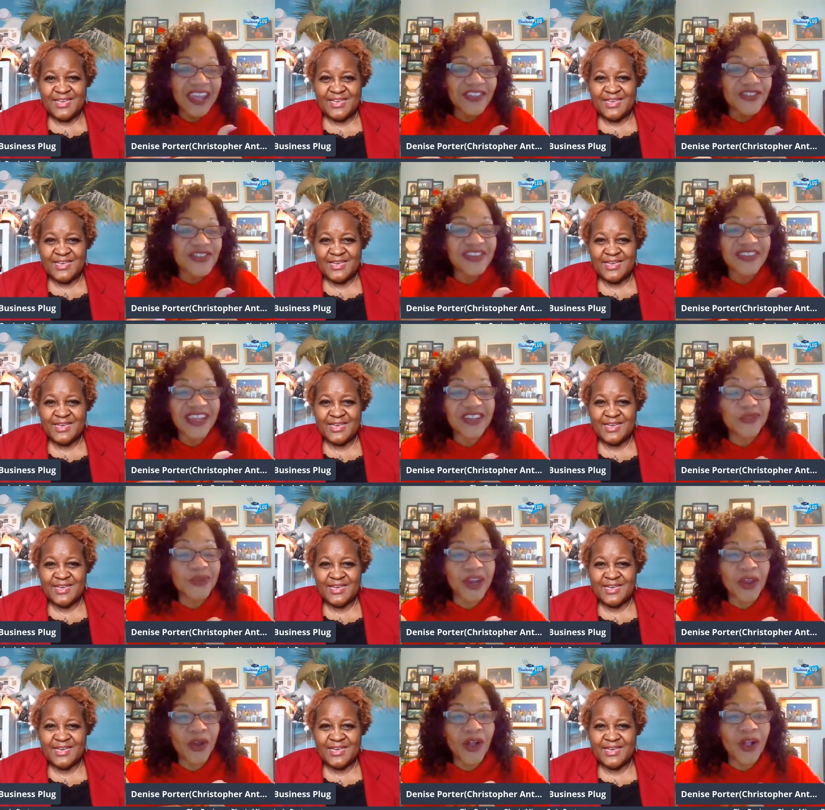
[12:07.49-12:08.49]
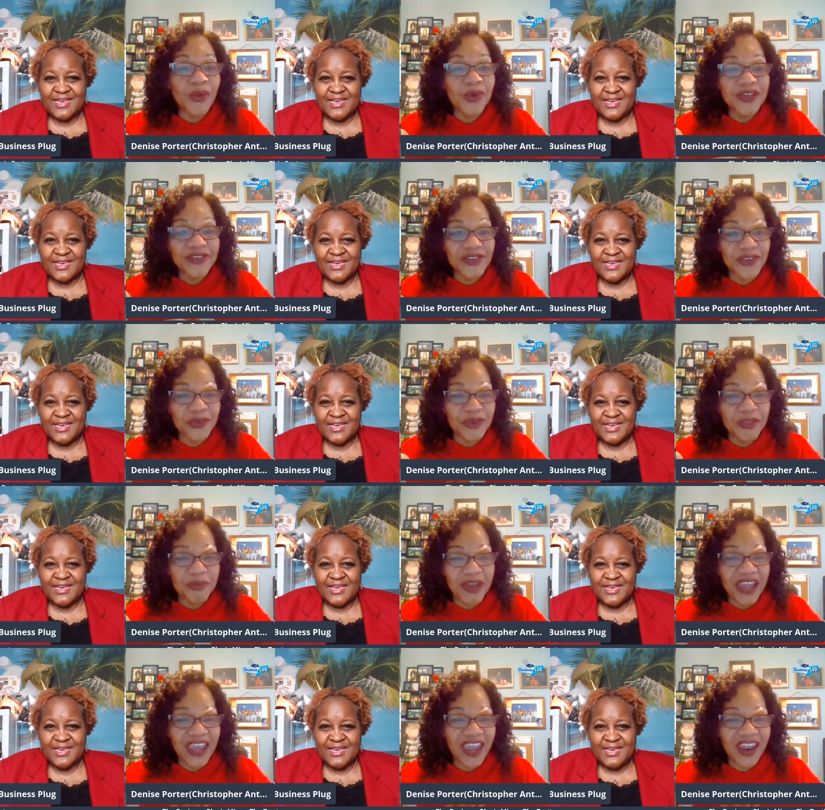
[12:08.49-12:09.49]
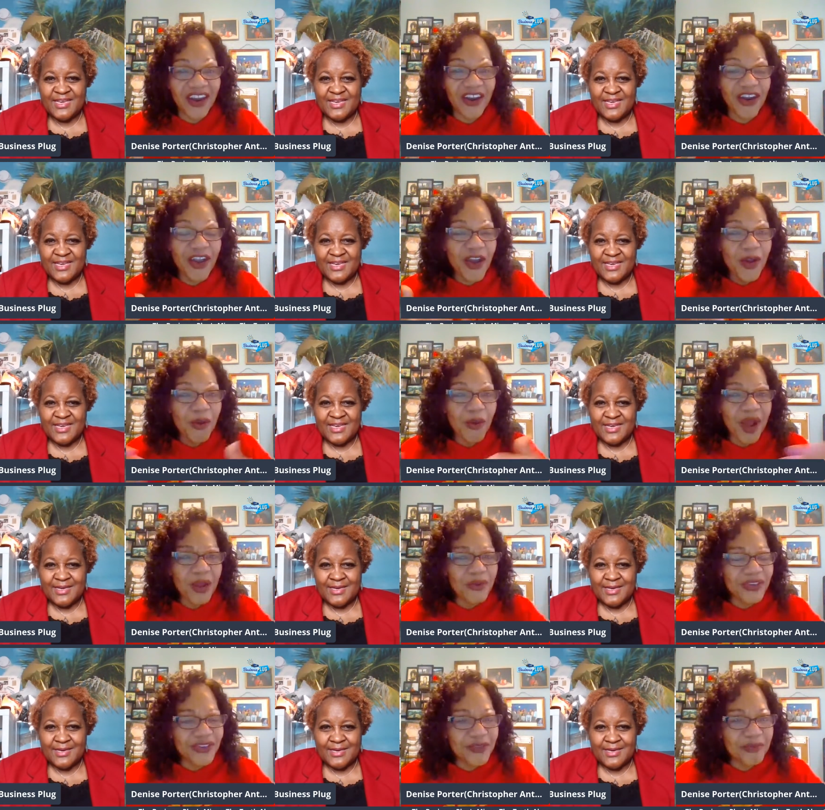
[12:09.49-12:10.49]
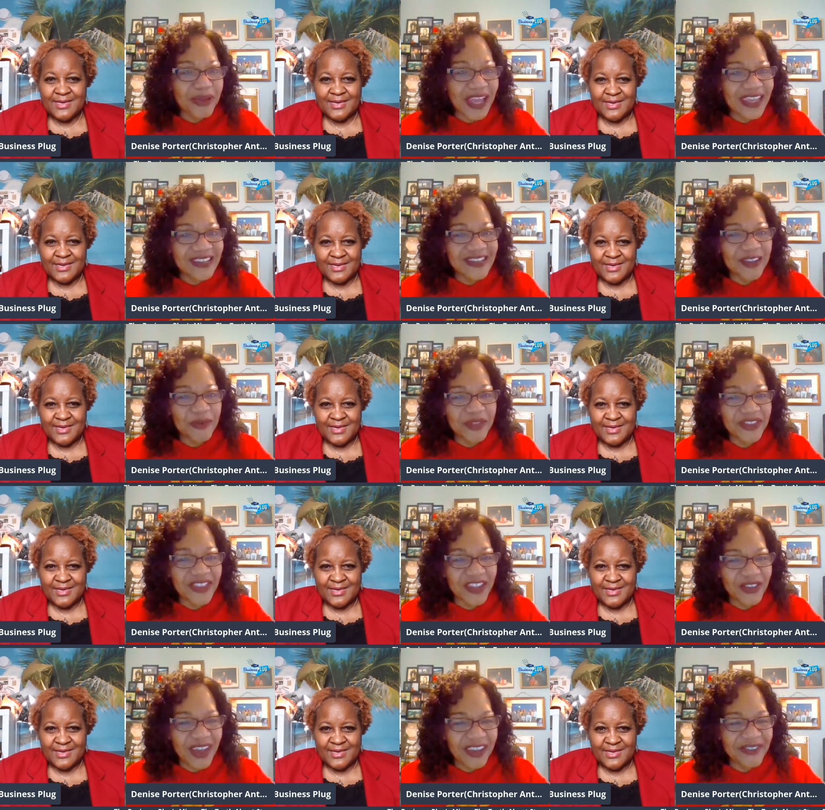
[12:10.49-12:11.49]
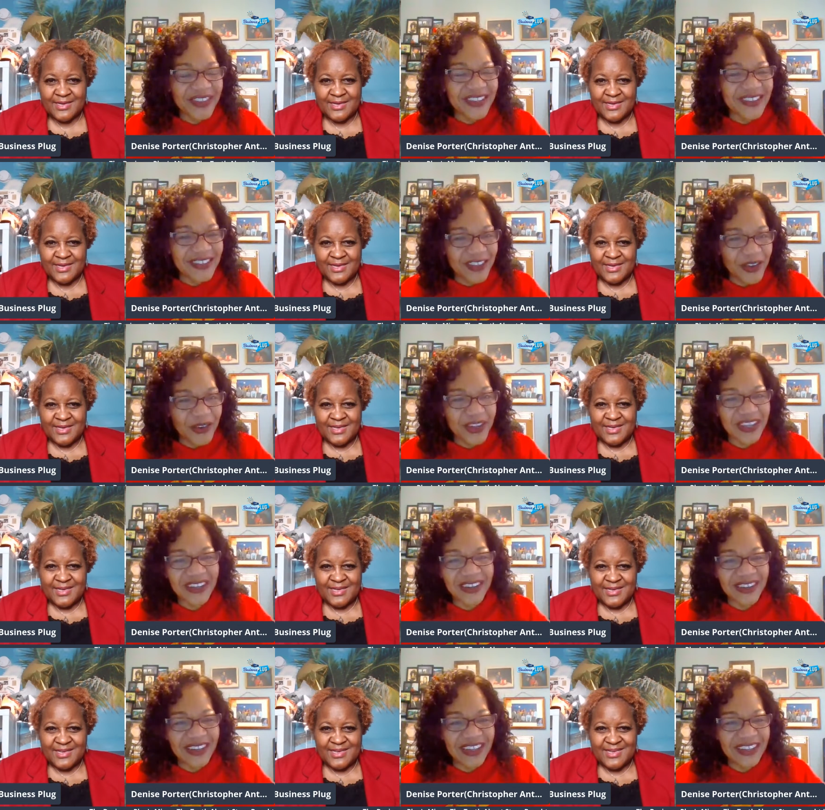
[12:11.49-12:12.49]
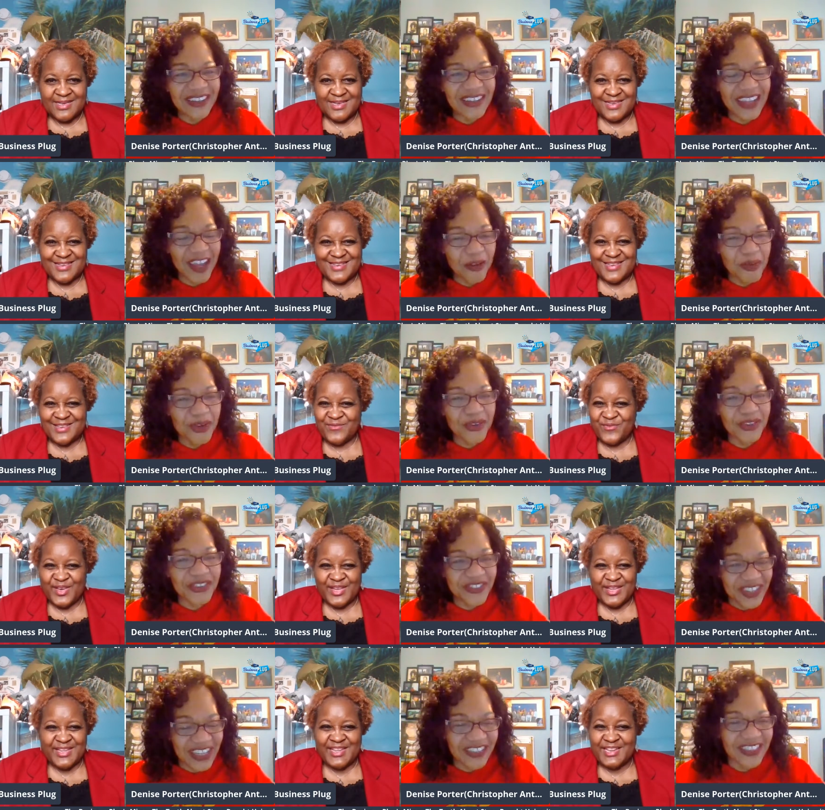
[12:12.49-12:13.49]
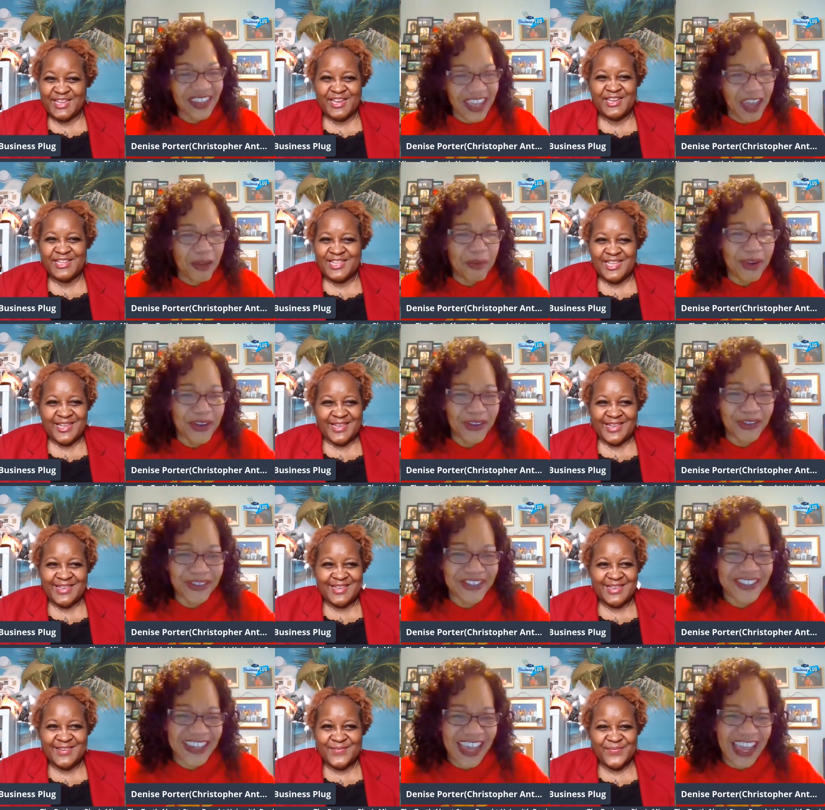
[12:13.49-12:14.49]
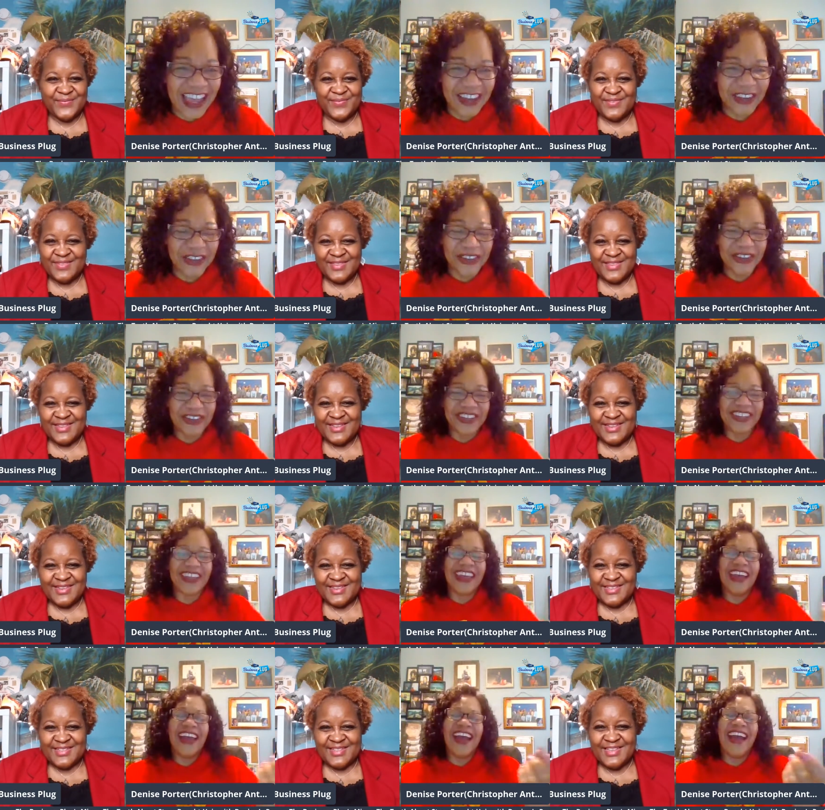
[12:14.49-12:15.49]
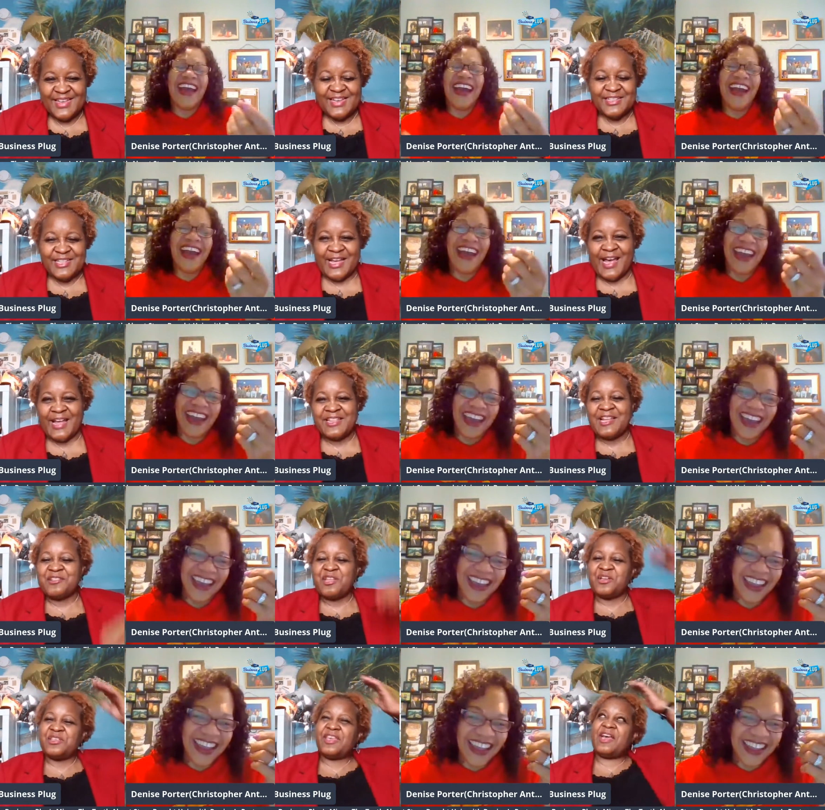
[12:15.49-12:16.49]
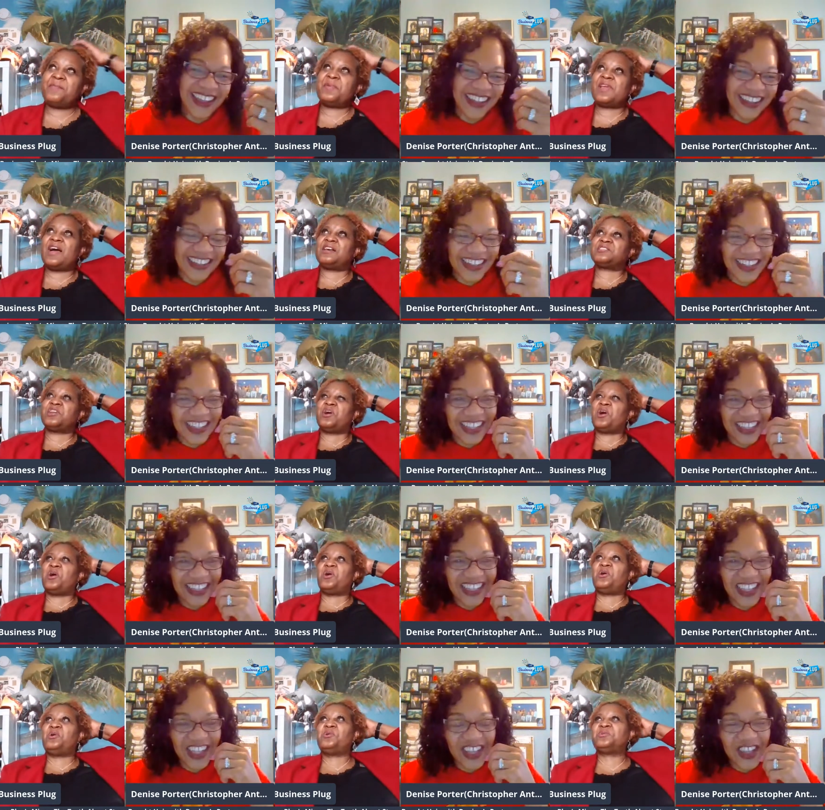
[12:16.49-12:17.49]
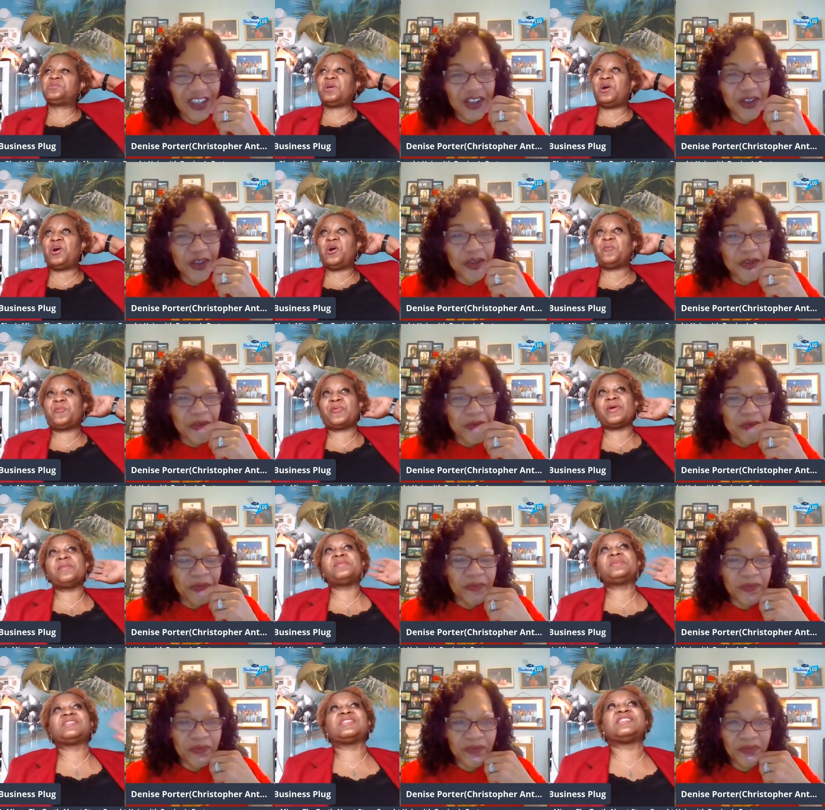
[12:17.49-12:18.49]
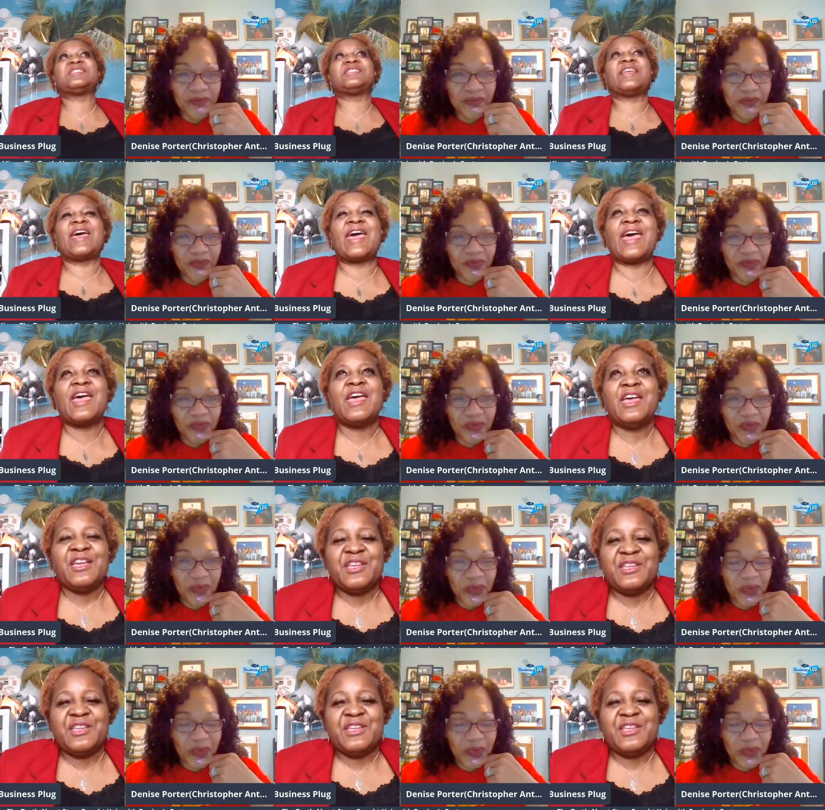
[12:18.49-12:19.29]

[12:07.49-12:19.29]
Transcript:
Speaker 1: had to because that's what I always do with my hair. Why would you buy something that you have to soak in chemicals?
Speaker 2: Anything.
Speaker 1: I
Speaker 2: thought because the whole premise is that